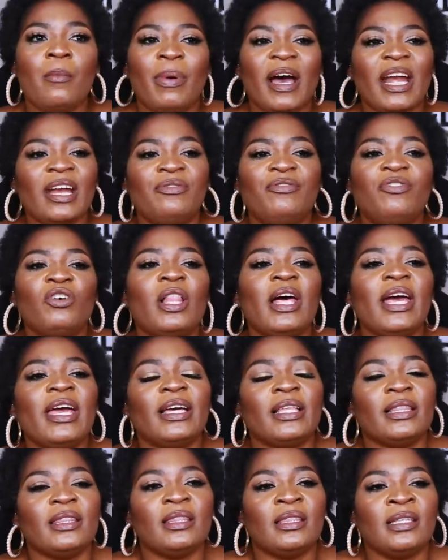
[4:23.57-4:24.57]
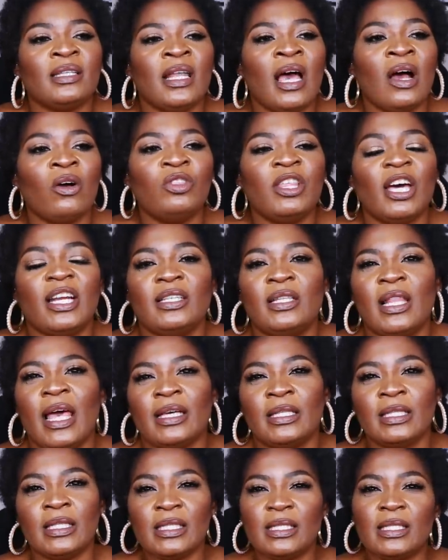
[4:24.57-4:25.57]
But I feel like now that
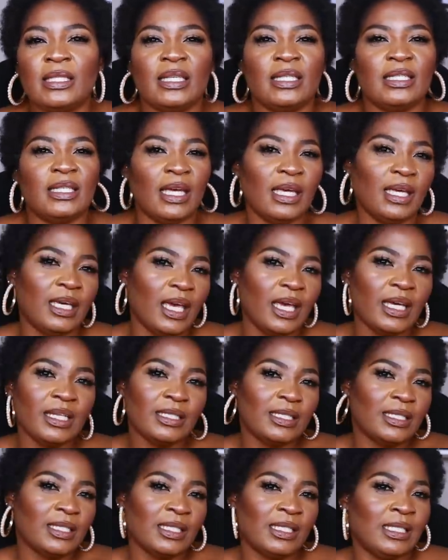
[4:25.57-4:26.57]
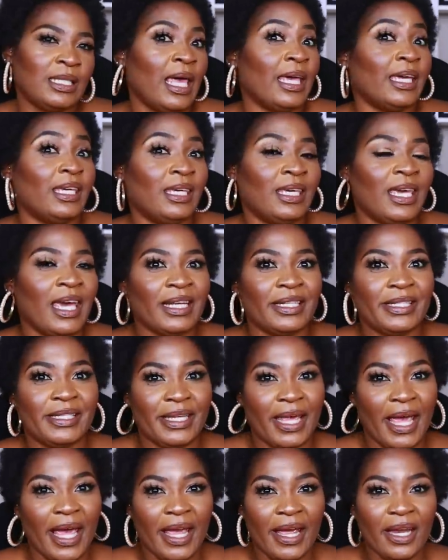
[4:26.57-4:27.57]
like this is a decade, this is like year
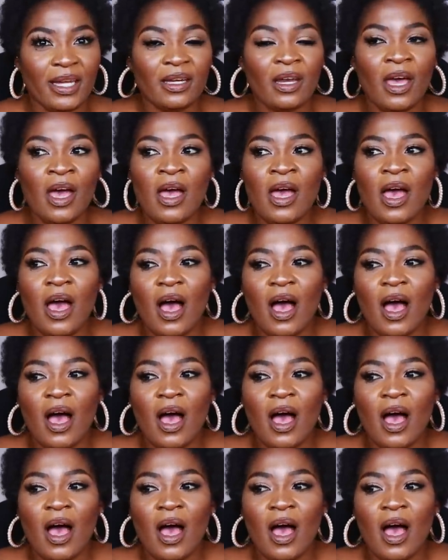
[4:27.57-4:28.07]
10,